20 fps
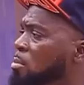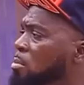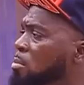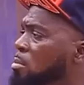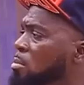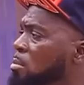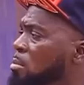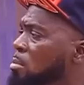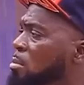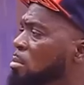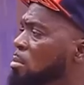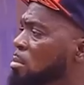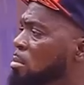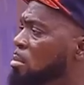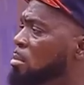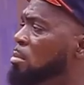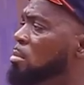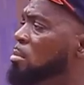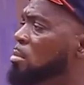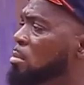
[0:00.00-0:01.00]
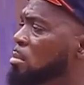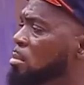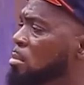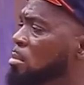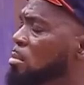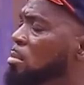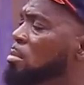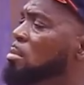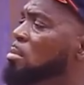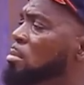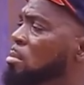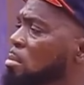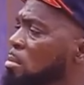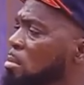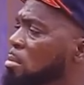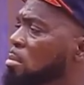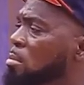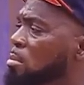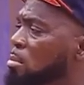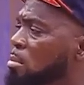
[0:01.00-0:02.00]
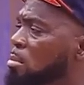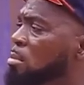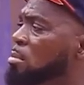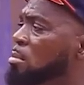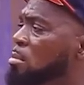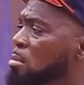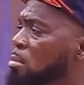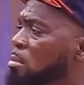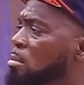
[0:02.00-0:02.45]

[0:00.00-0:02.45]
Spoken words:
No words are spoken by the person on screen.